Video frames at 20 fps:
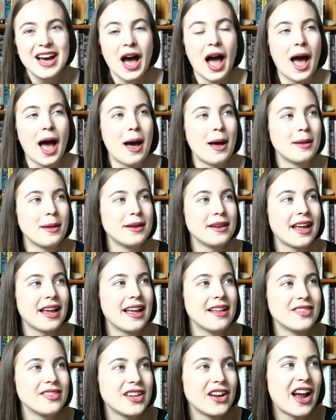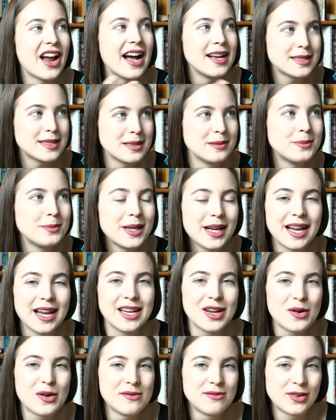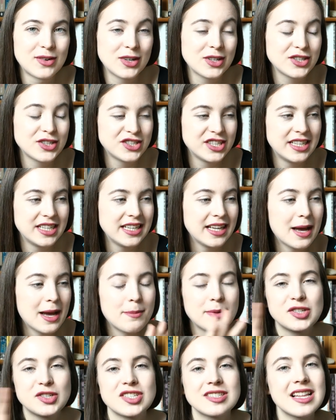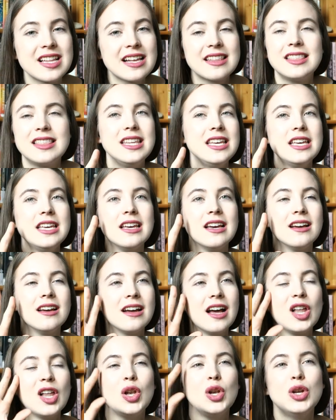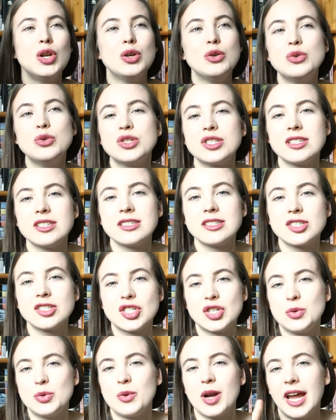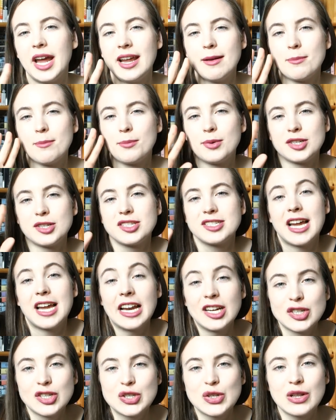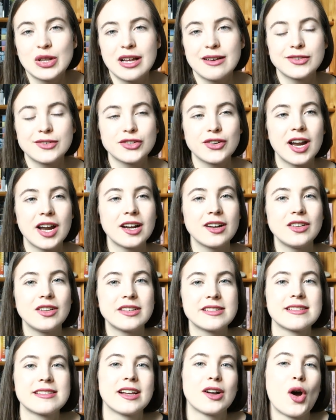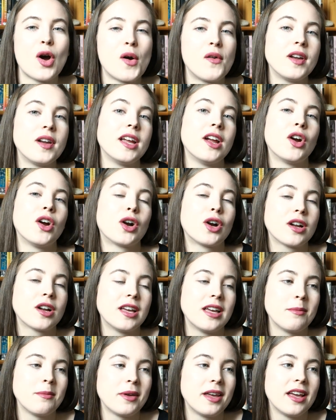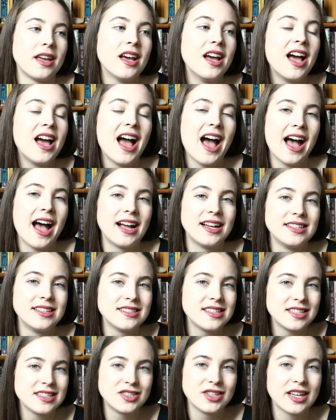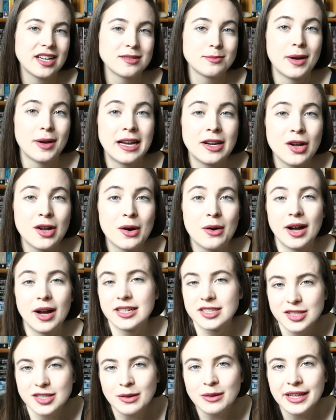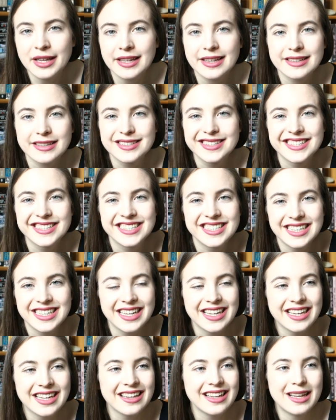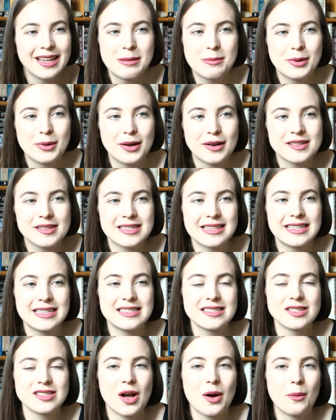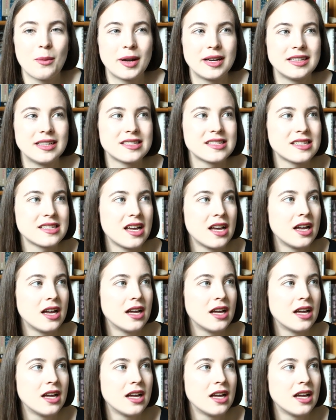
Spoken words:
and there hasn't been any overt cheating yet, but just, like, the allusion to a potential love triangle is, like, already irking me. And as you guys might know, I don't like cheating in books, at least not when it's,